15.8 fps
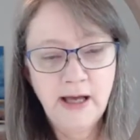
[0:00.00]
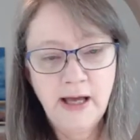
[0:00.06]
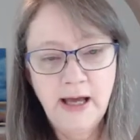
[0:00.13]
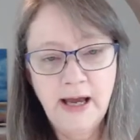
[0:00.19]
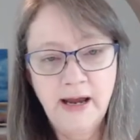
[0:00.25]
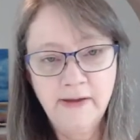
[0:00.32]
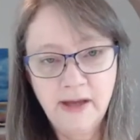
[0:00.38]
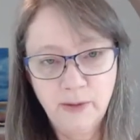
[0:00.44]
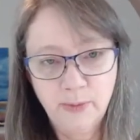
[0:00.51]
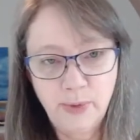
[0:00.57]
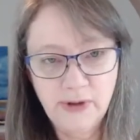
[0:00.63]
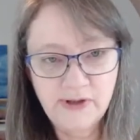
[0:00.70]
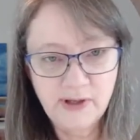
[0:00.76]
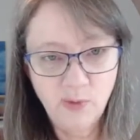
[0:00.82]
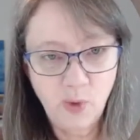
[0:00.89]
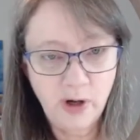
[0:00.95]
and then put
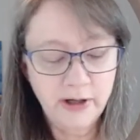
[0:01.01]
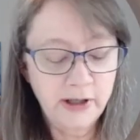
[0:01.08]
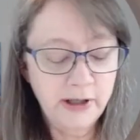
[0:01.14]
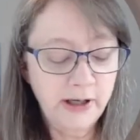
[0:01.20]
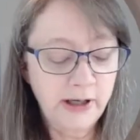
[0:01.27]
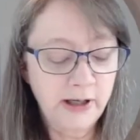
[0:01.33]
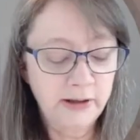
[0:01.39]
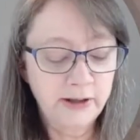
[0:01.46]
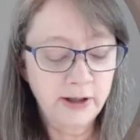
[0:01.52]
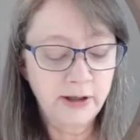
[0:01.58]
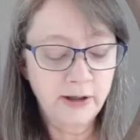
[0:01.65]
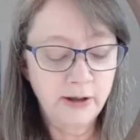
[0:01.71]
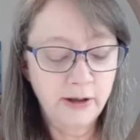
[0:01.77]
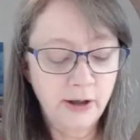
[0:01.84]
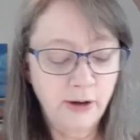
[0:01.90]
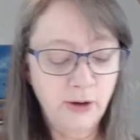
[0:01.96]
some
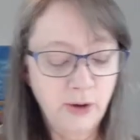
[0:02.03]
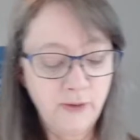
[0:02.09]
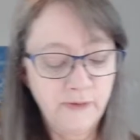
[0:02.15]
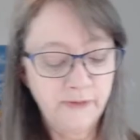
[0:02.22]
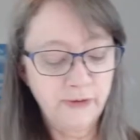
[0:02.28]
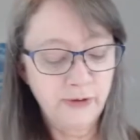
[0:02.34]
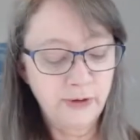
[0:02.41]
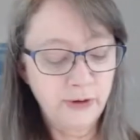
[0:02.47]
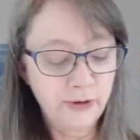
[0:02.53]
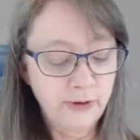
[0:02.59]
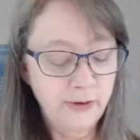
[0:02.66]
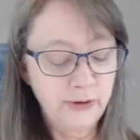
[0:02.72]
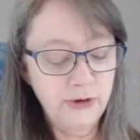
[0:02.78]
watercolor over